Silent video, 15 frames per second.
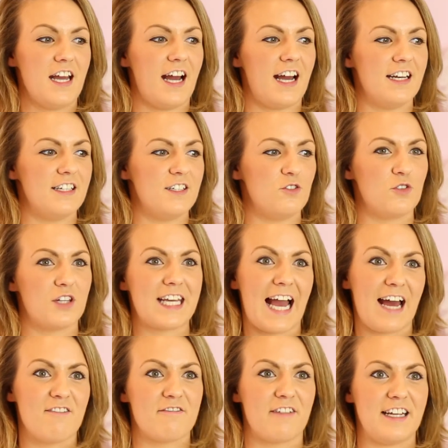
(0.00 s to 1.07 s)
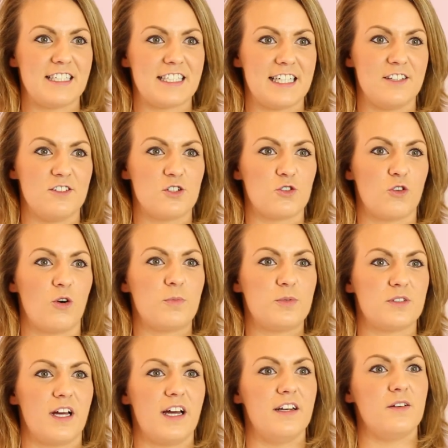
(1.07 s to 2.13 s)
and you know, they can't find it in the
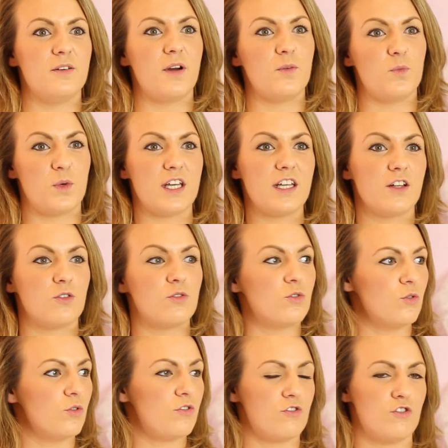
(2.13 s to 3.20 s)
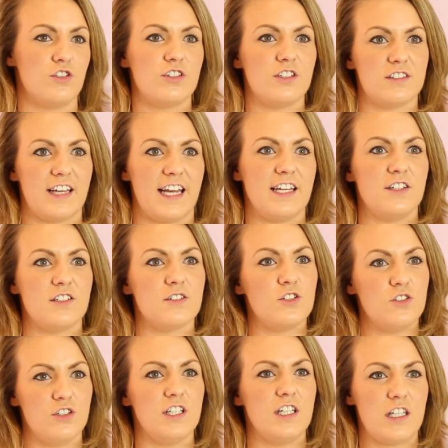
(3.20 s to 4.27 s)
shops, and we can go through and design
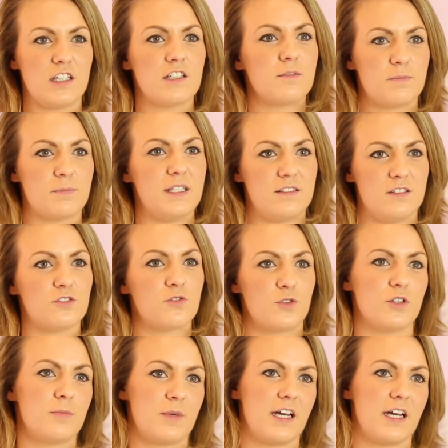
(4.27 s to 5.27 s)
unique pieces for the